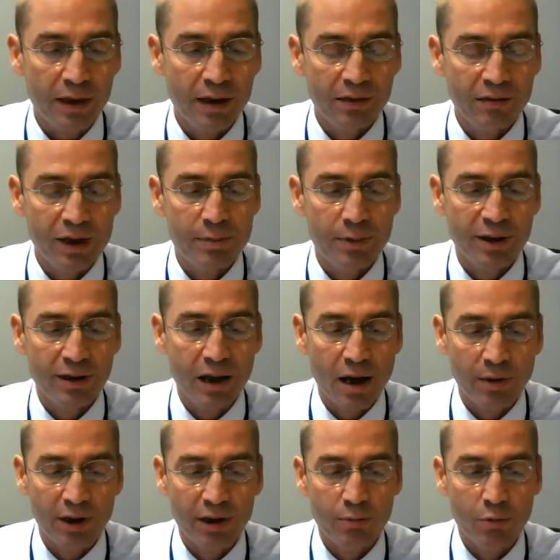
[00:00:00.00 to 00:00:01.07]
investment
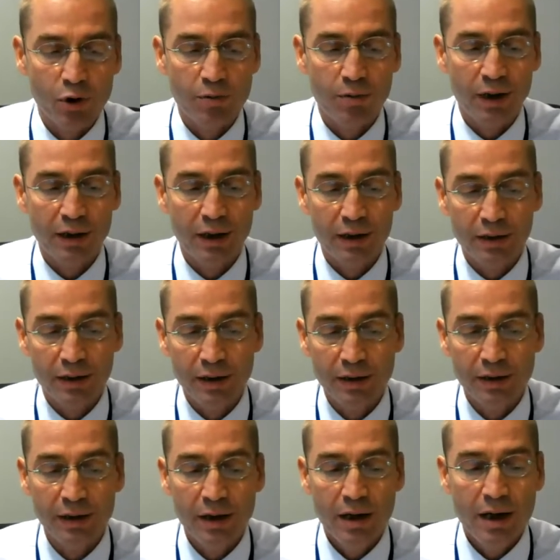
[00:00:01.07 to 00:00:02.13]
climate in Botswana.
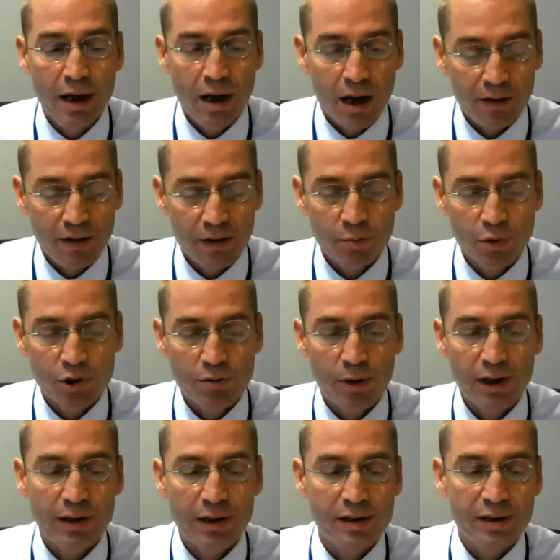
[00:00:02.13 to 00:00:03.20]
Indeed, I think
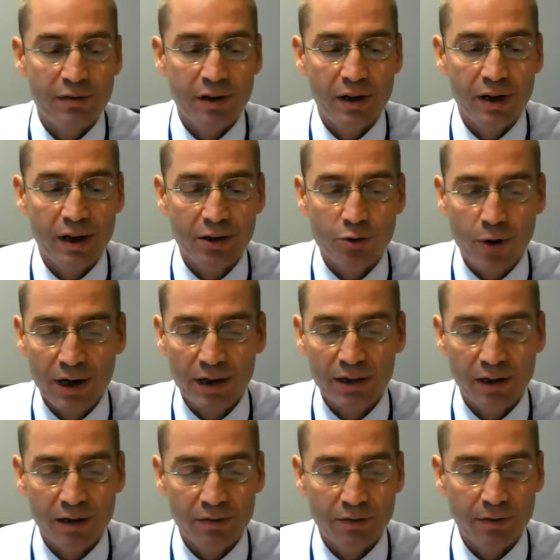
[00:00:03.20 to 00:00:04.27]
Botswana is a very
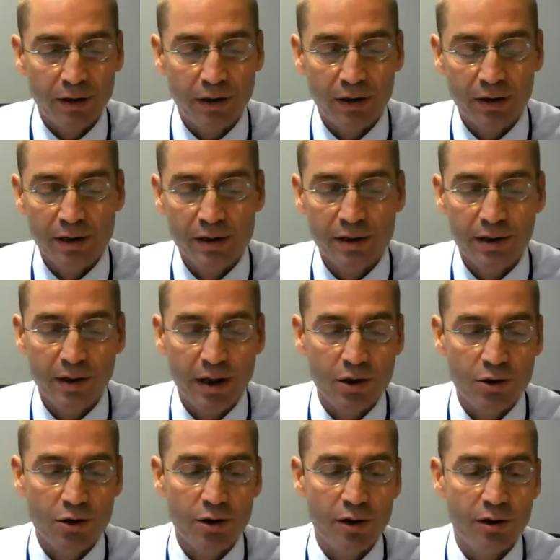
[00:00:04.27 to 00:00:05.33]
attractive
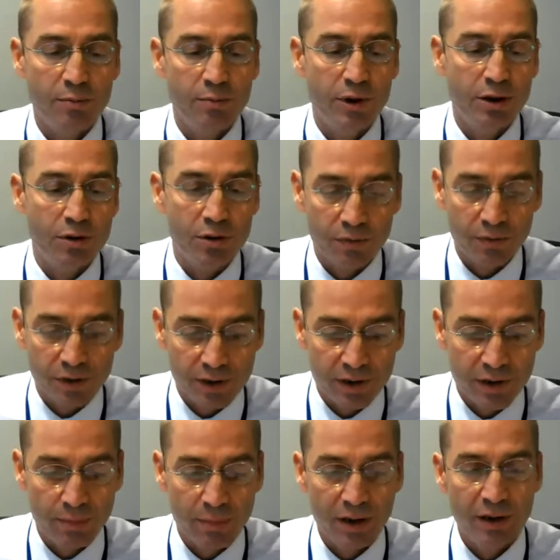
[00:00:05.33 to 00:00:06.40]
destination because of its
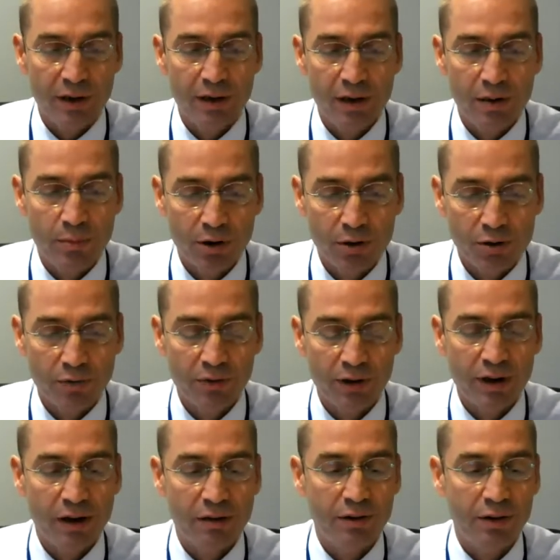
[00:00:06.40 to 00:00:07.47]
stability, because of the
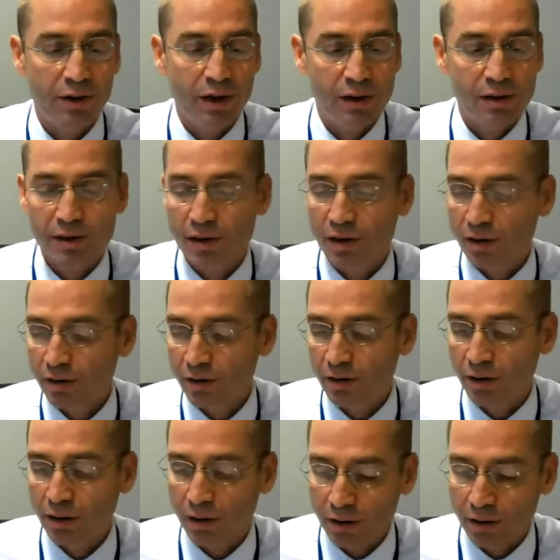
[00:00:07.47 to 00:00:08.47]
governance and